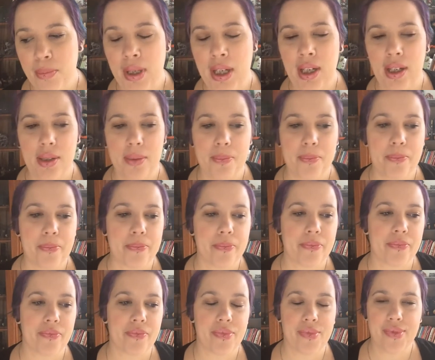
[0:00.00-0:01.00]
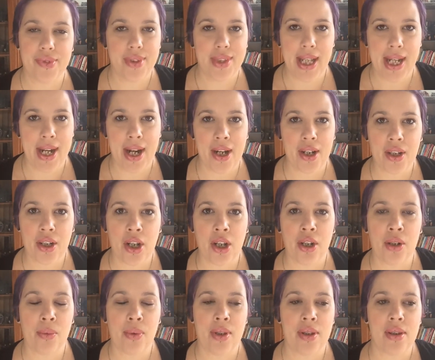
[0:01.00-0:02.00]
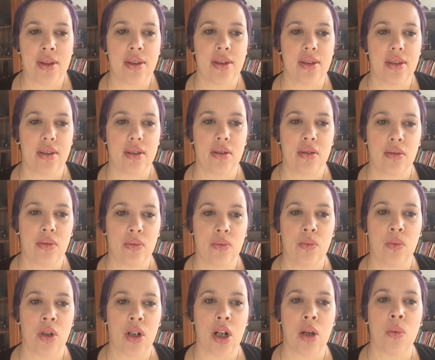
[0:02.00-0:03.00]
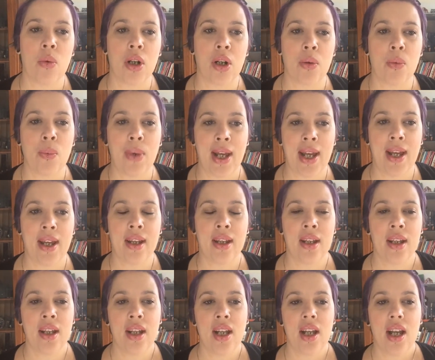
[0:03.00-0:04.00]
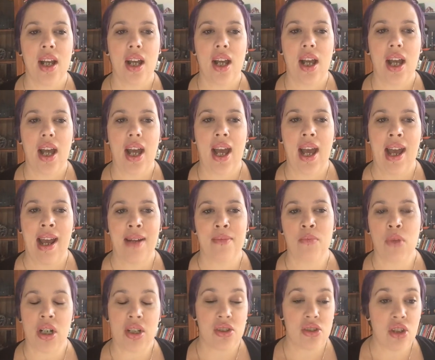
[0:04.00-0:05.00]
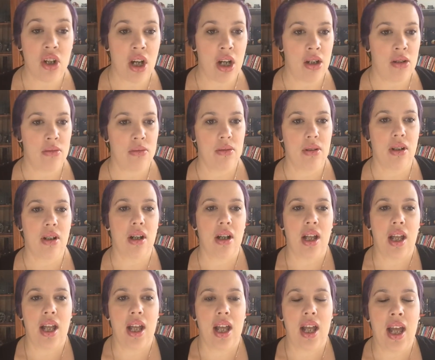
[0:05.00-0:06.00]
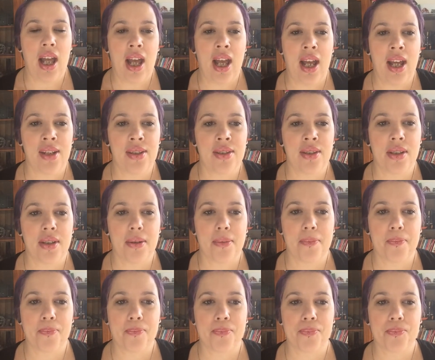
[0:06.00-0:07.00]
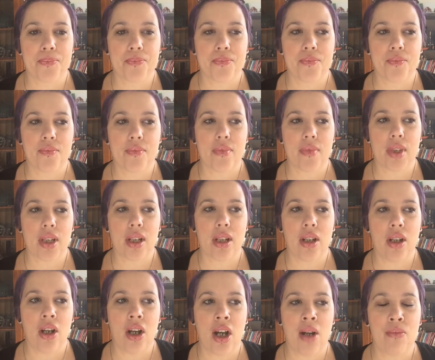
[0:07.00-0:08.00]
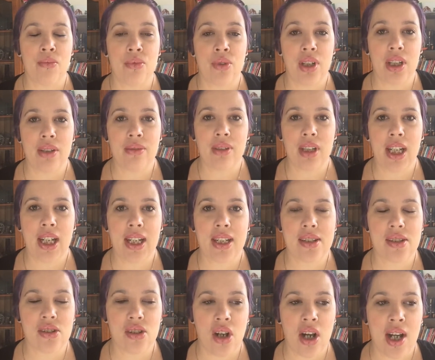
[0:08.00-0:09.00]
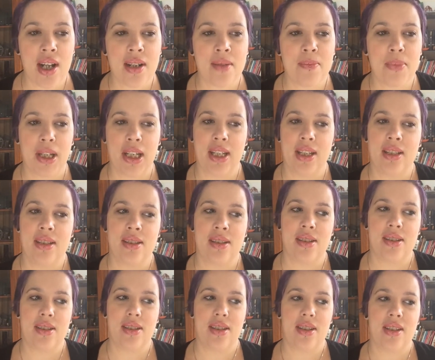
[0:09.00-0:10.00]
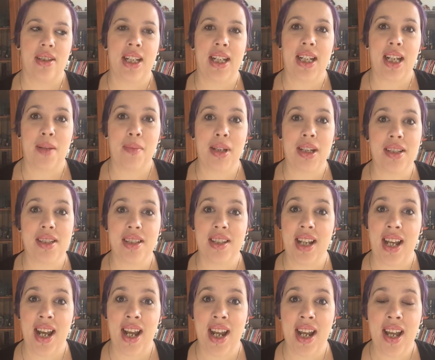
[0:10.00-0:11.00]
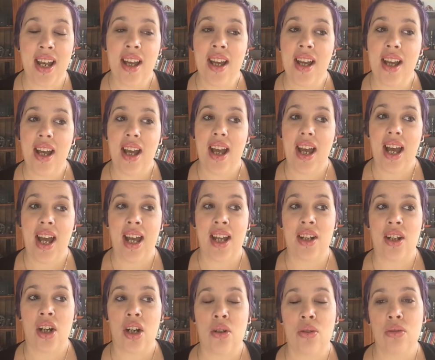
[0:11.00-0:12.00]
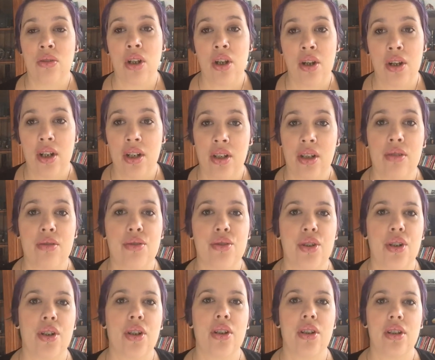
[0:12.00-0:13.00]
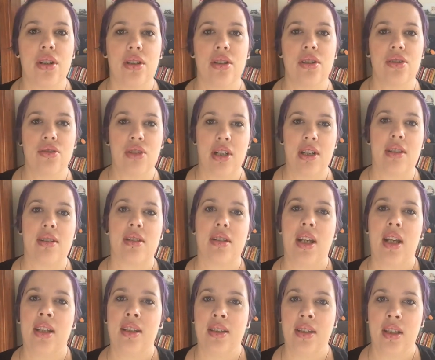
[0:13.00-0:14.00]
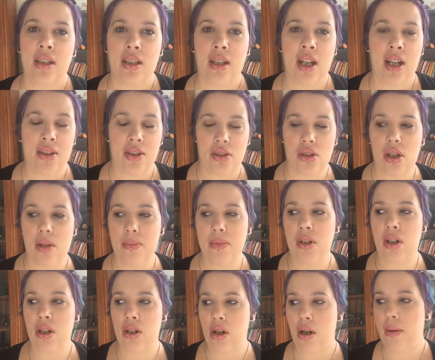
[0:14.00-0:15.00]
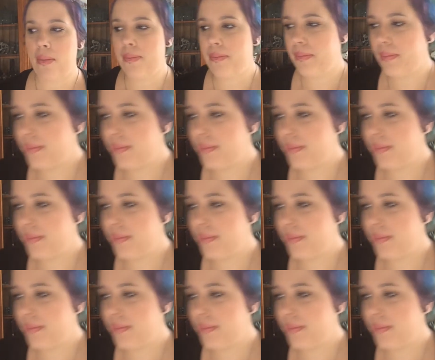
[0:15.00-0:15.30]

but they don't go with what I want to wear and my style. And I'm really, really excited because they're coming today. And I'll go and I'll show you the dress and the other top that I got.